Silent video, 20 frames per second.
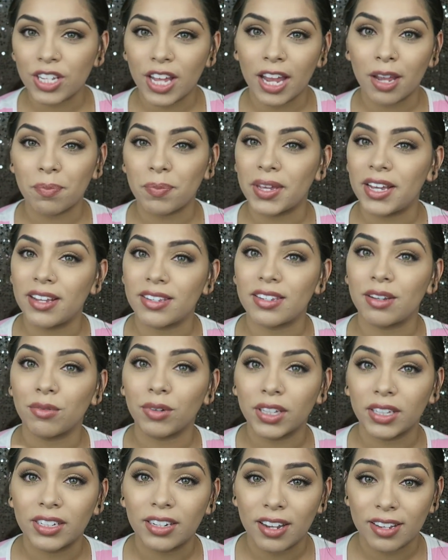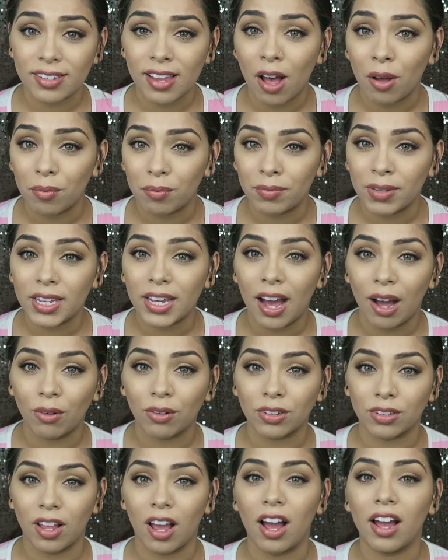like because it really does help me
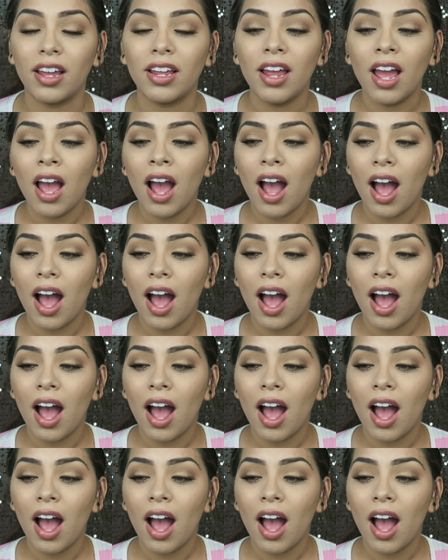out a lot.